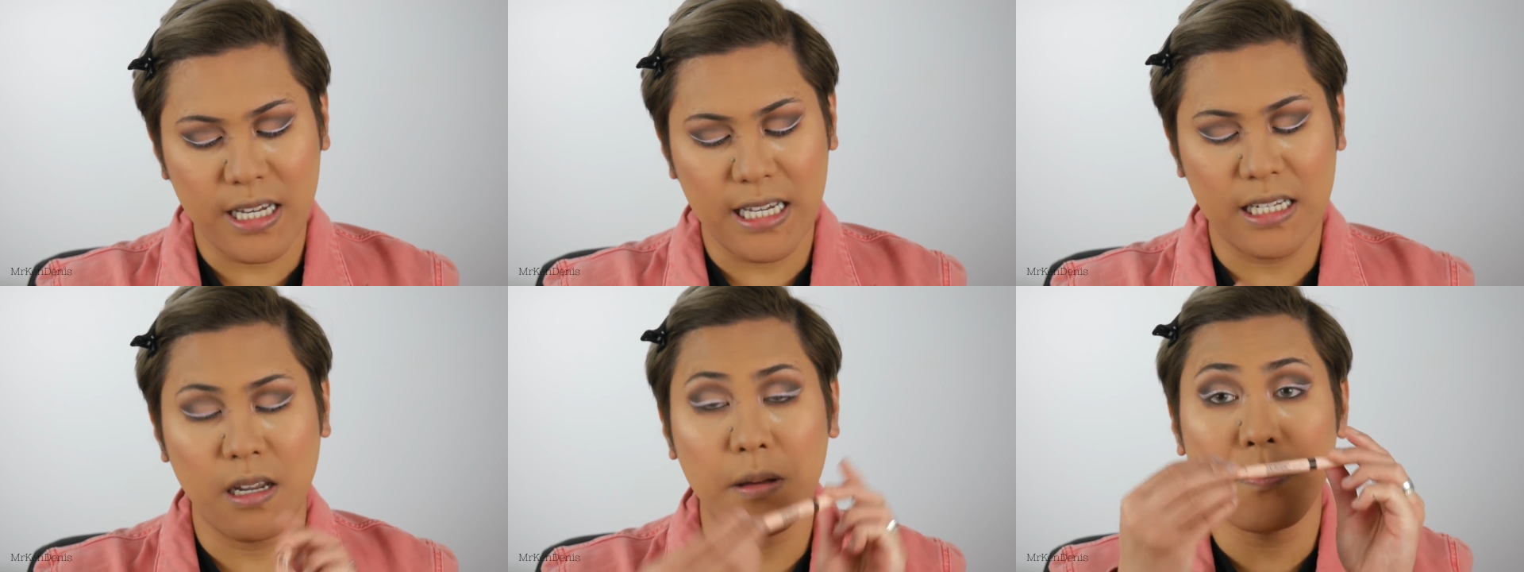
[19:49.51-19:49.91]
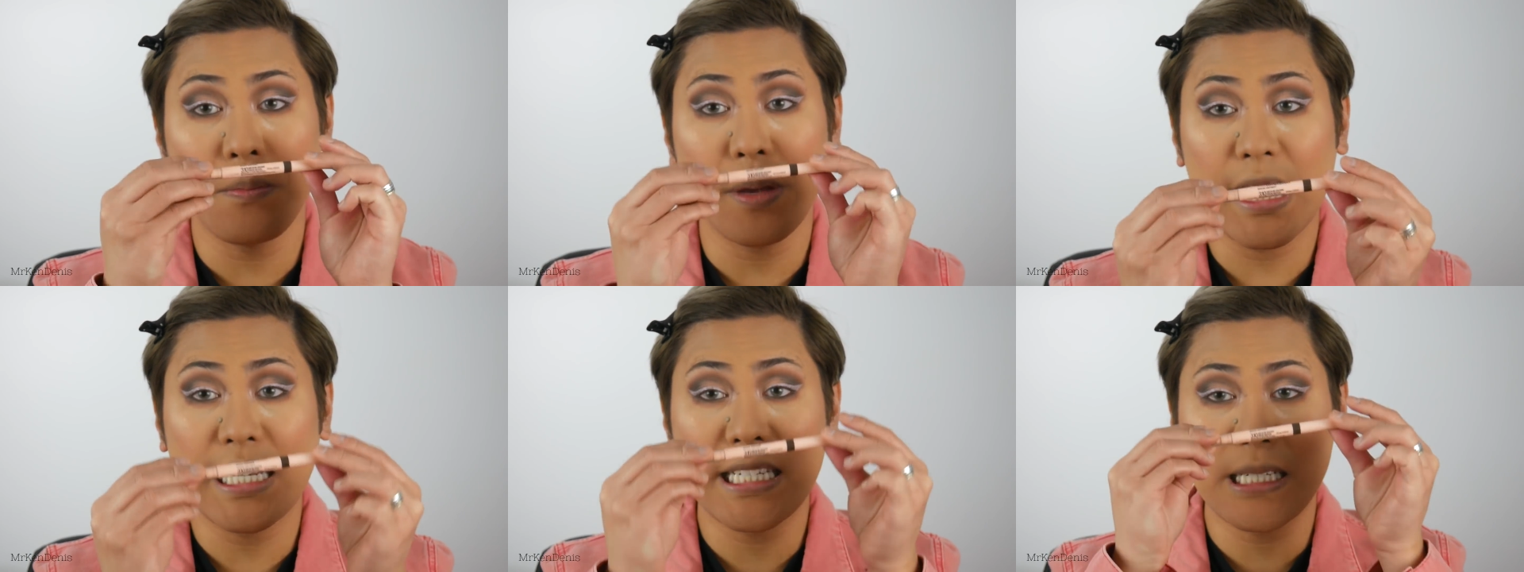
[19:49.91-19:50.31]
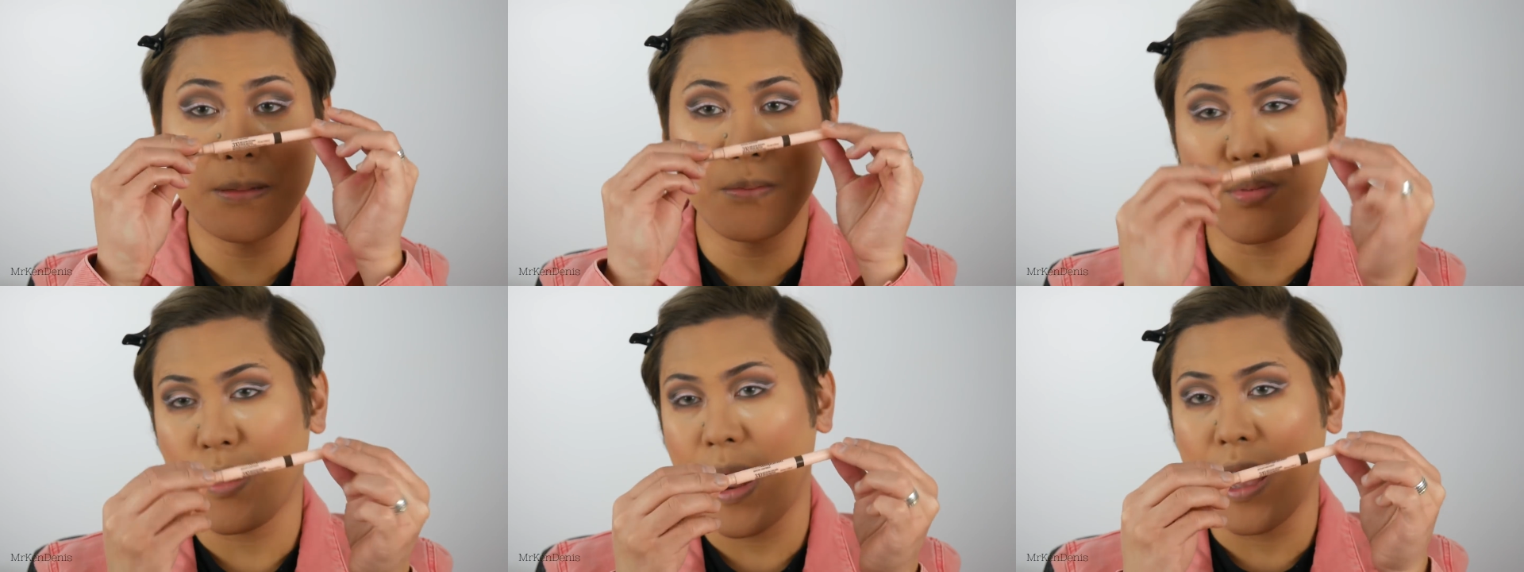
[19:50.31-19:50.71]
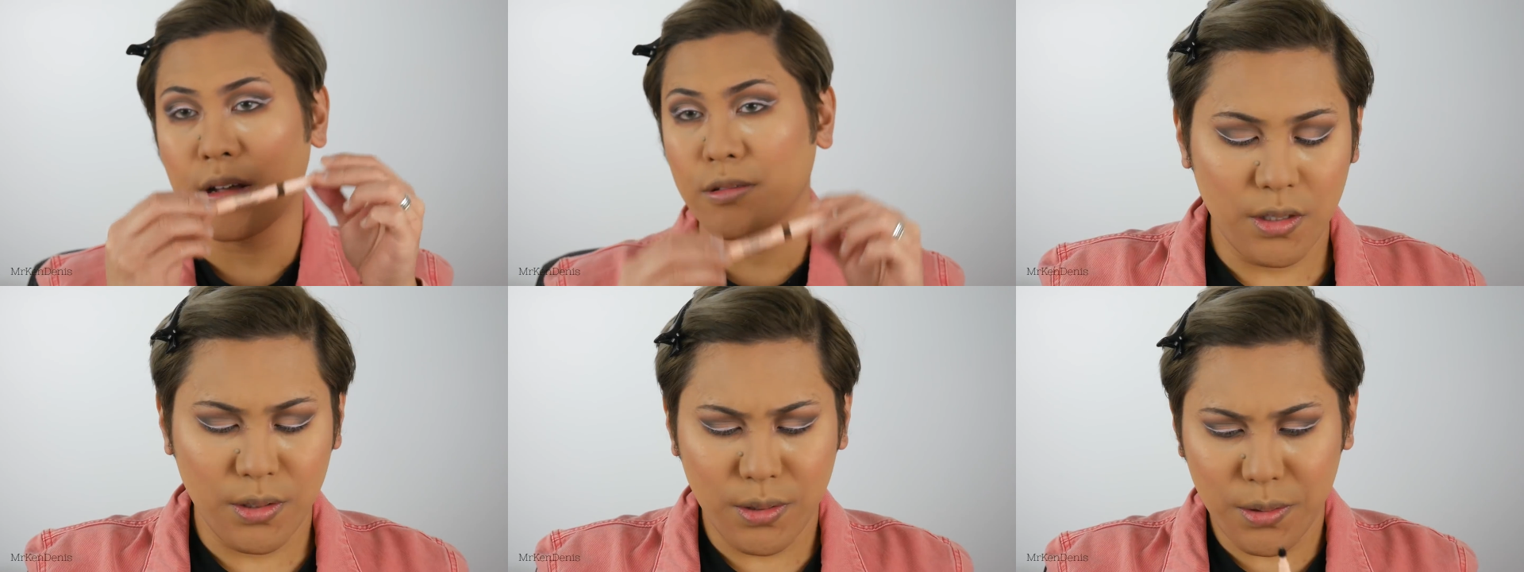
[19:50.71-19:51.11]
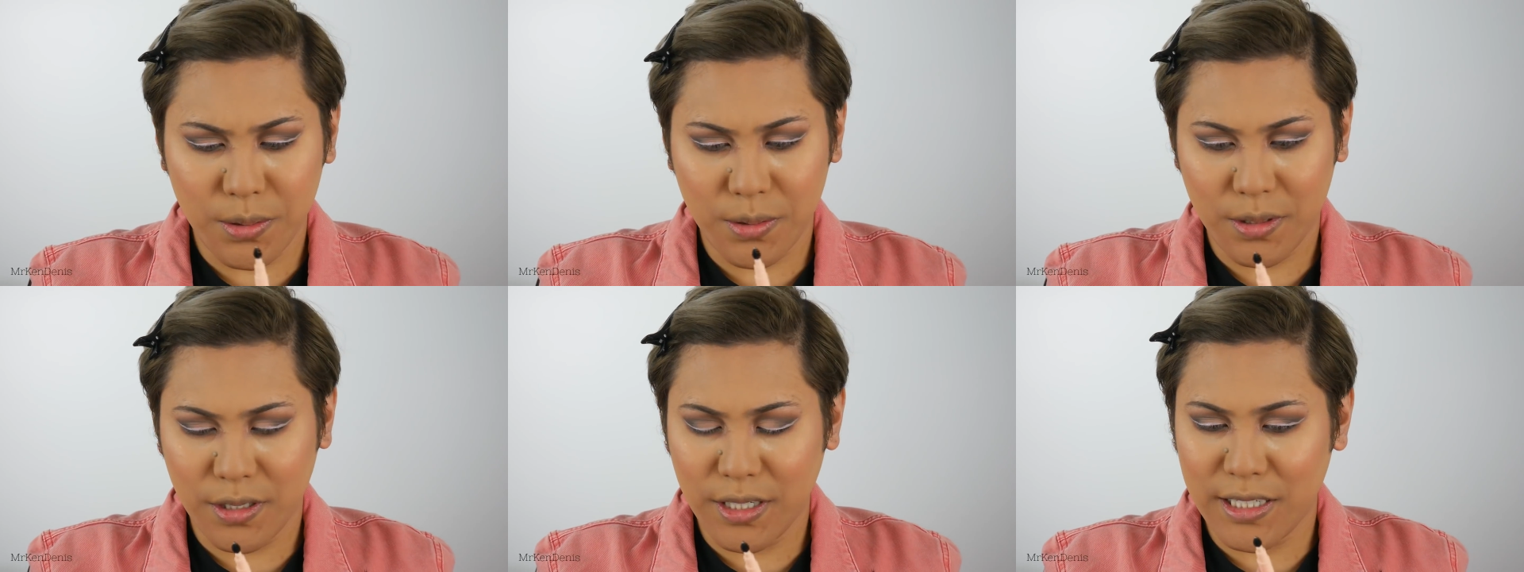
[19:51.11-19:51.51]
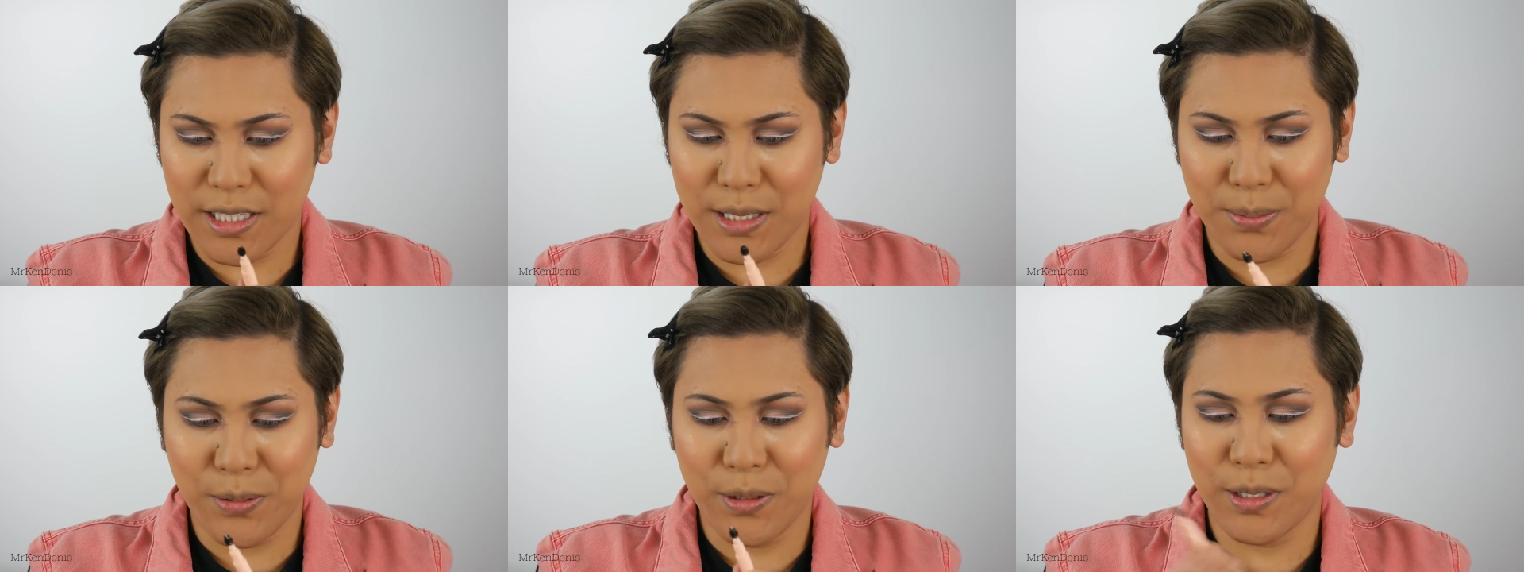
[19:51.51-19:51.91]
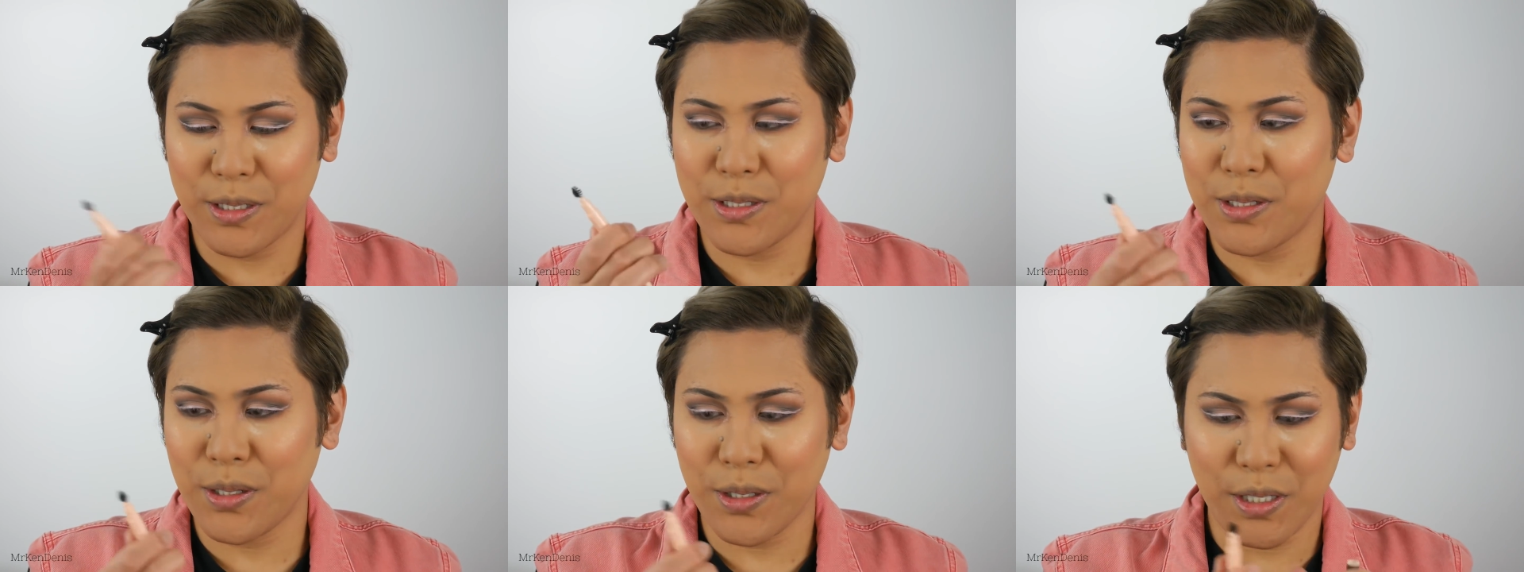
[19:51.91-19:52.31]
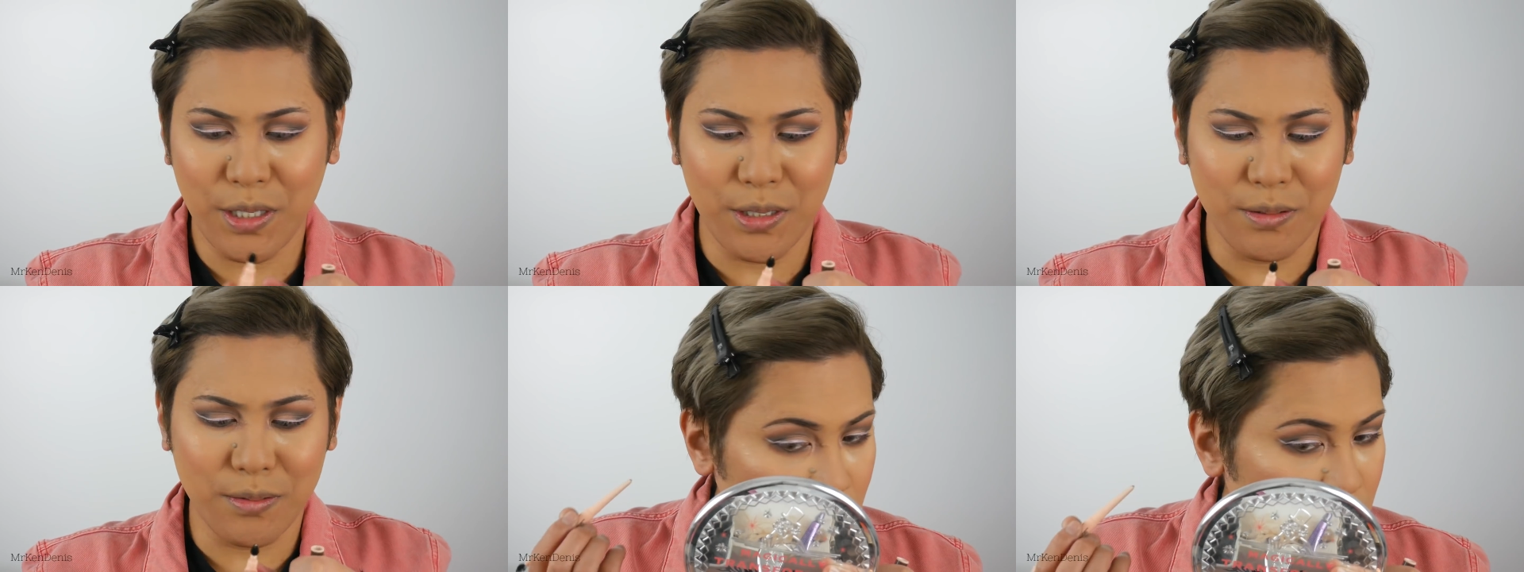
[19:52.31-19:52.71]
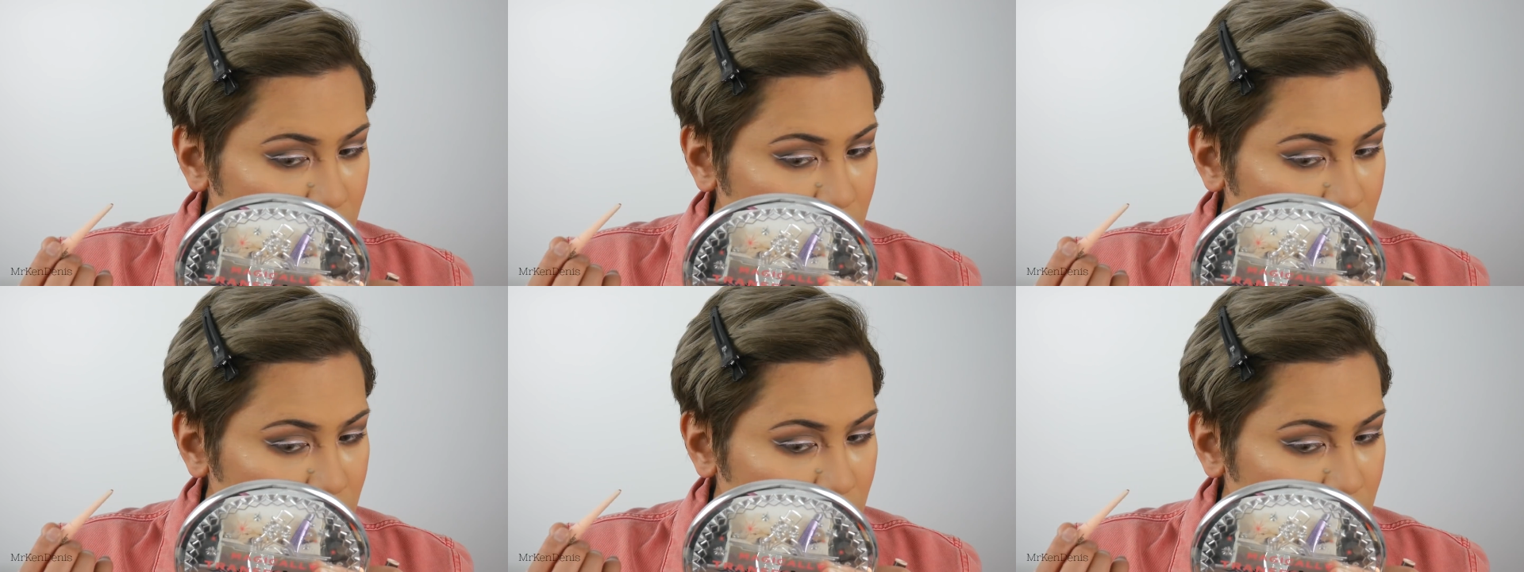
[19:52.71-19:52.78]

in medium brown. Oh, look at that spoolie. It's so cute.